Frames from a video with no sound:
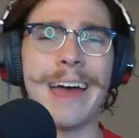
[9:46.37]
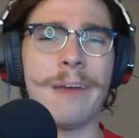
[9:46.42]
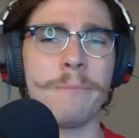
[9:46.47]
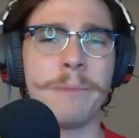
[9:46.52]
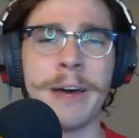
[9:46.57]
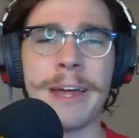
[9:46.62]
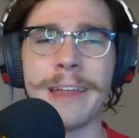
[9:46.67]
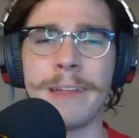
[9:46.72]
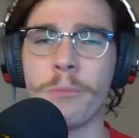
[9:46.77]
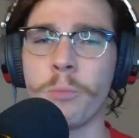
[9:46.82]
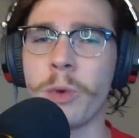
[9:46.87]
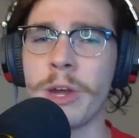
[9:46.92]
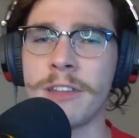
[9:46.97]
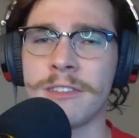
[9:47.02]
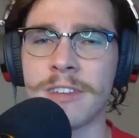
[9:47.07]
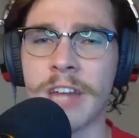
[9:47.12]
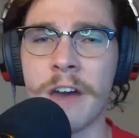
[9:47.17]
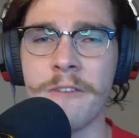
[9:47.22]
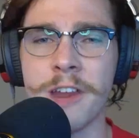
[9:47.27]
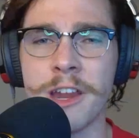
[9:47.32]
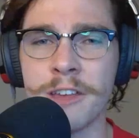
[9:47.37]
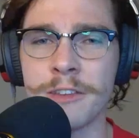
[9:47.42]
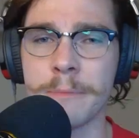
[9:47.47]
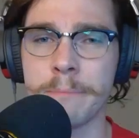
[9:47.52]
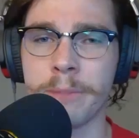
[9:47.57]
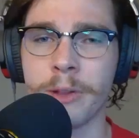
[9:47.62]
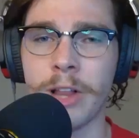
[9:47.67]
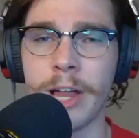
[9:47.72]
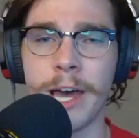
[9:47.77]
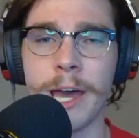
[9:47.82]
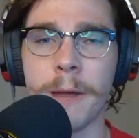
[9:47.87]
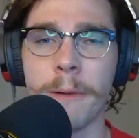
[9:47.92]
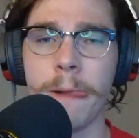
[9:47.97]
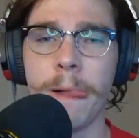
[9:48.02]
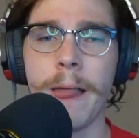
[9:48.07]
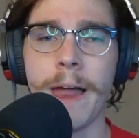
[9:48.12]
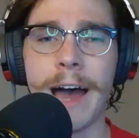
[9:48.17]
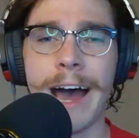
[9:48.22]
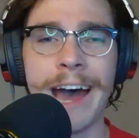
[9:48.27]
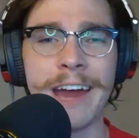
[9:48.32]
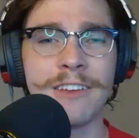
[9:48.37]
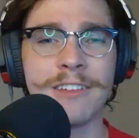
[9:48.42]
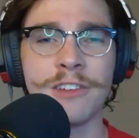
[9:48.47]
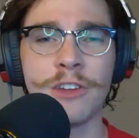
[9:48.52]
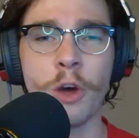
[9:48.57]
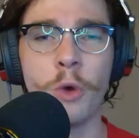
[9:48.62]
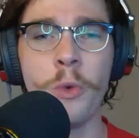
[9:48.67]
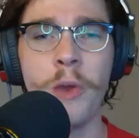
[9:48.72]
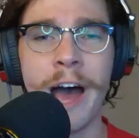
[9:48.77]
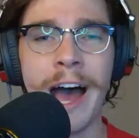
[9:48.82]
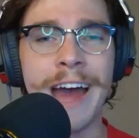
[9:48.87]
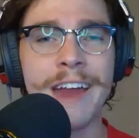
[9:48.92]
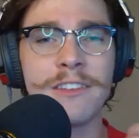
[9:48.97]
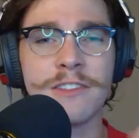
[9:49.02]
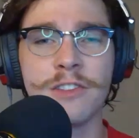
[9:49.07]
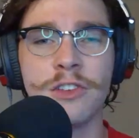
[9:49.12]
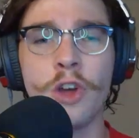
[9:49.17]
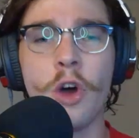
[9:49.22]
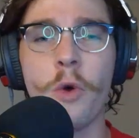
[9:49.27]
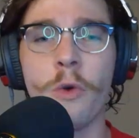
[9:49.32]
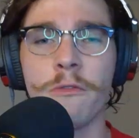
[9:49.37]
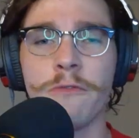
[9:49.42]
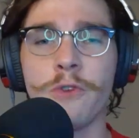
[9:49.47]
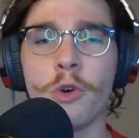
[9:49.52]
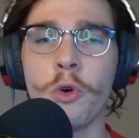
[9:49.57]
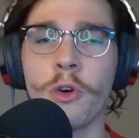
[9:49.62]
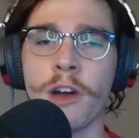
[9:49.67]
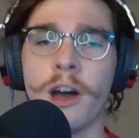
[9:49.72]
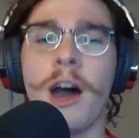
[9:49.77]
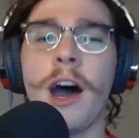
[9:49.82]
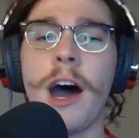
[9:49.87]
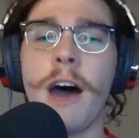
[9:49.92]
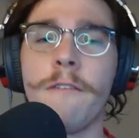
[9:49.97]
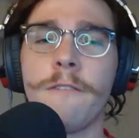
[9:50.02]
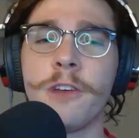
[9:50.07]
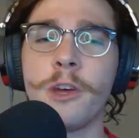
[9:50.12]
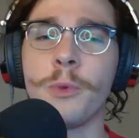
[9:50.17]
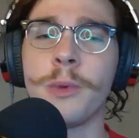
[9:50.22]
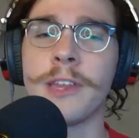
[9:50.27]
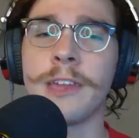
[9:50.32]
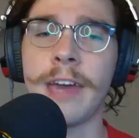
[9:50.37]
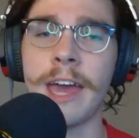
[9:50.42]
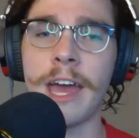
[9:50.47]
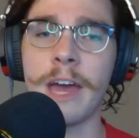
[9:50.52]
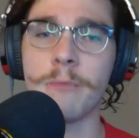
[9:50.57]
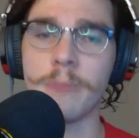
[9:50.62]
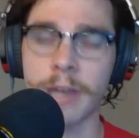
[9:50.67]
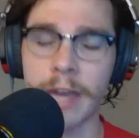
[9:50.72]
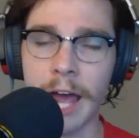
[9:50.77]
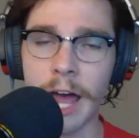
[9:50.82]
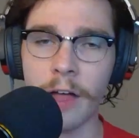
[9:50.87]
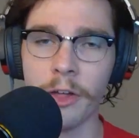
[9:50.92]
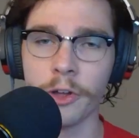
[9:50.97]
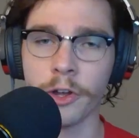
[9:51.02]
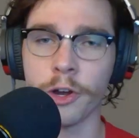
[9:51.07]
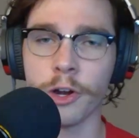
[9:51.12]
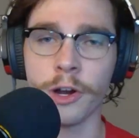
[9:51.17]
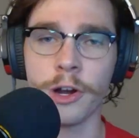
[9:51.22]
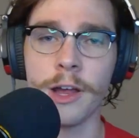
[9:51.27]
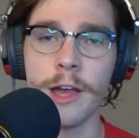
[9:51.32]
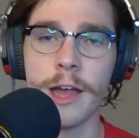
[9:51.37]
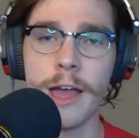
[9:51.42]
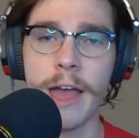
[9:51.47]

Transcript: But when Salvi doesn't play, I just don't feel confident with Cam Gallagher